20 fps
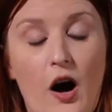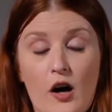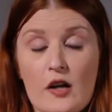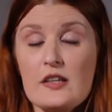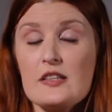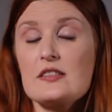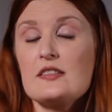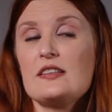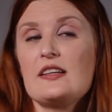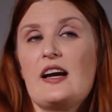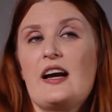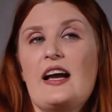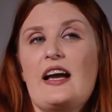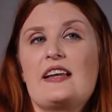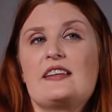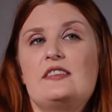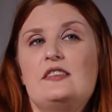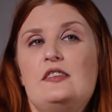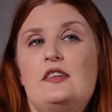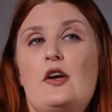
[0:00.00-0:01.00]
Honestly, I
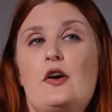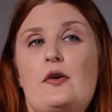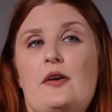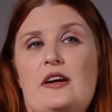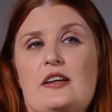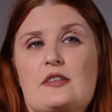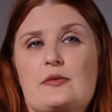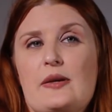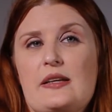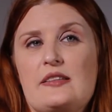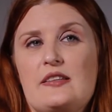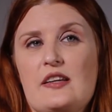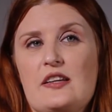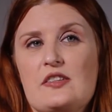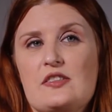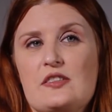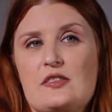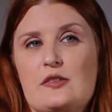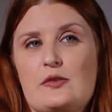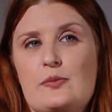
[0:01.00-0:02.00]
had no
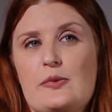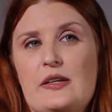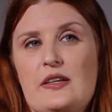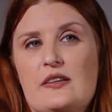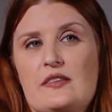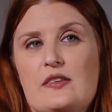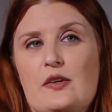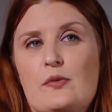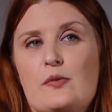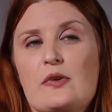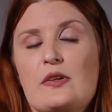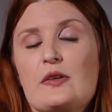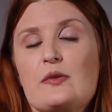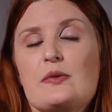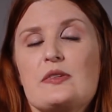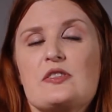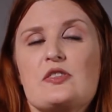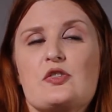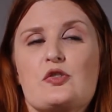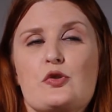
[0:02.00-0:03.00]
expectations because I really
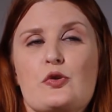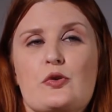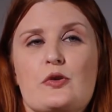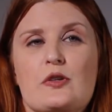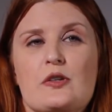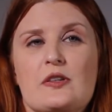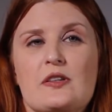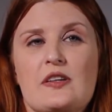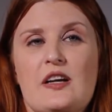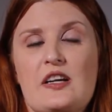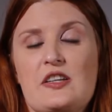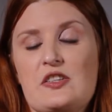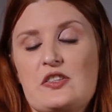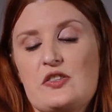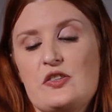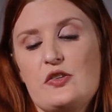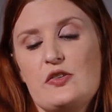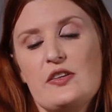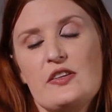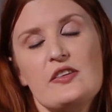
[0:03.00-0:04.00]
wasn't sure. I
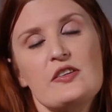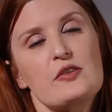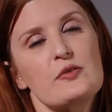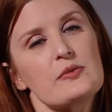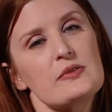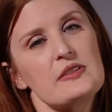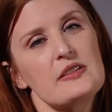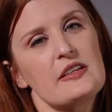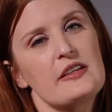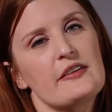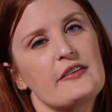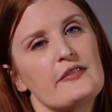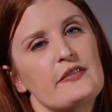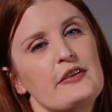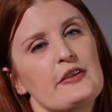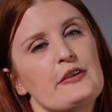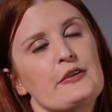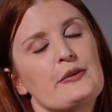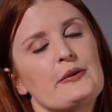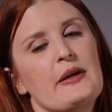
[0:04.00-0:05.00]
just knew that this was an
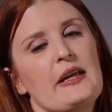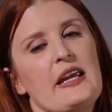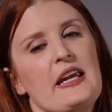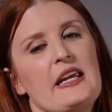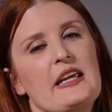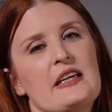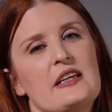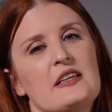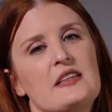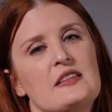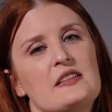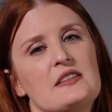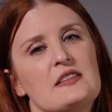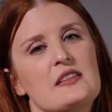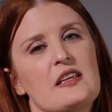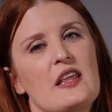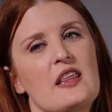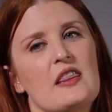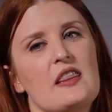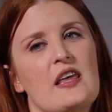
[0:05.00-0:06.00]
interview and
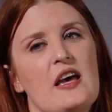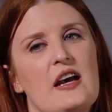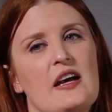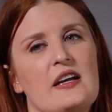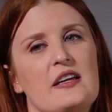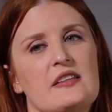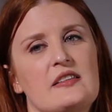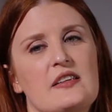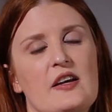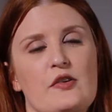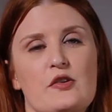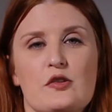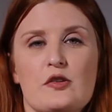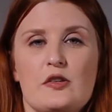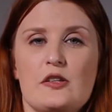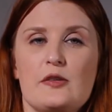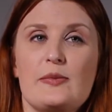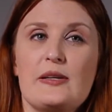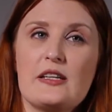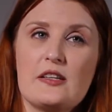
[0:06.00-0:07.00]
that I was
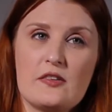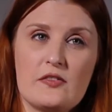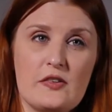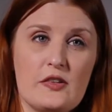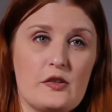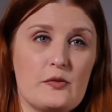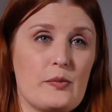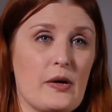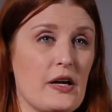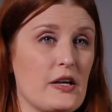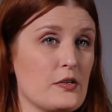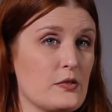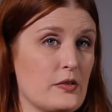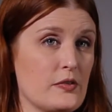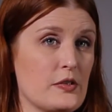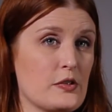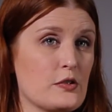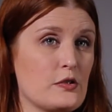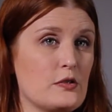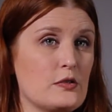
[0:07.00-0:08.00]
going to be interviewed by a
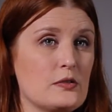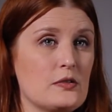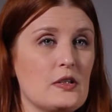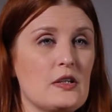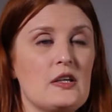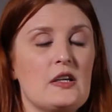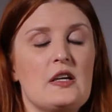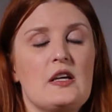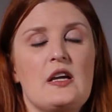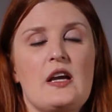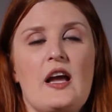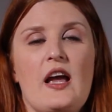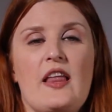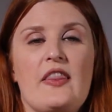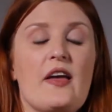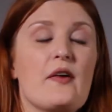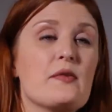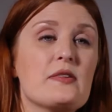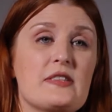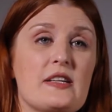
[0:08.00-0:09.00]
12 year old,
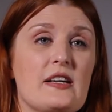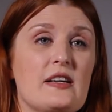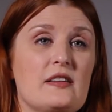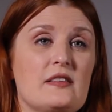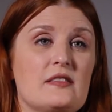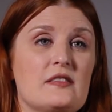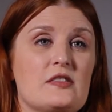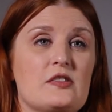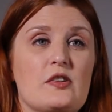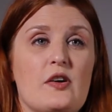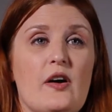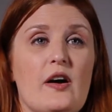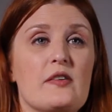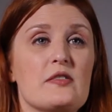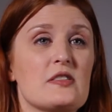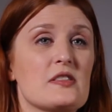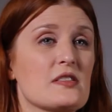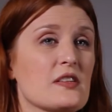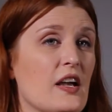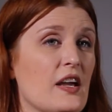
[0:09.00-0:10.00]
and that was it. So I
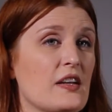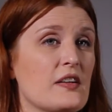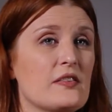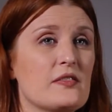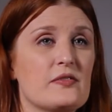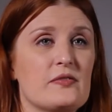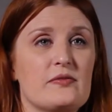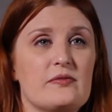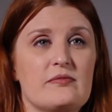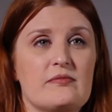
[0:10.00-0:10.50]
was just kind of